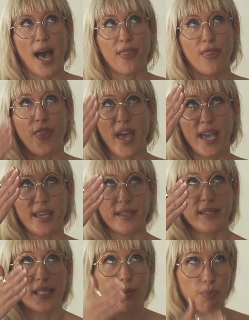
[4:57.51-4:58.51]
they
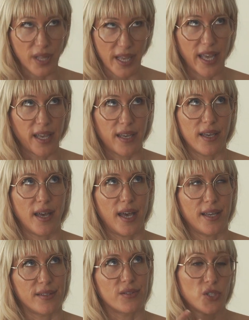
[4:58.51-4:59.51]
split,
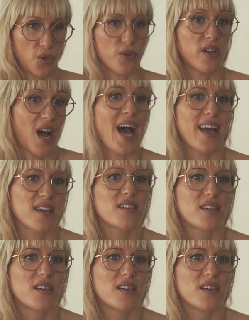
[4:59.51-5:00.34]
and so did I.